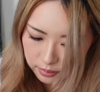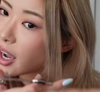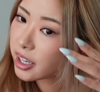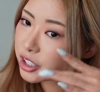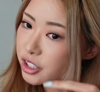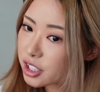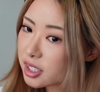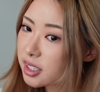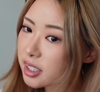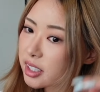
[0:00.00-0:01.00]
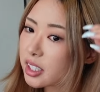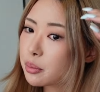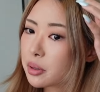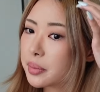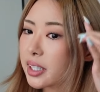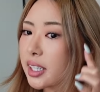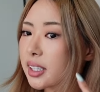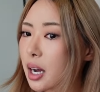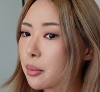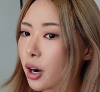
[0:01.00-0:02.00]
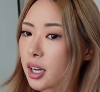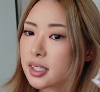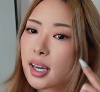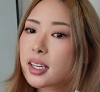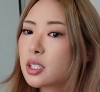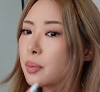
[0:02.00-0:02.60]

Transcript: And you're just gonna keep repeating that process,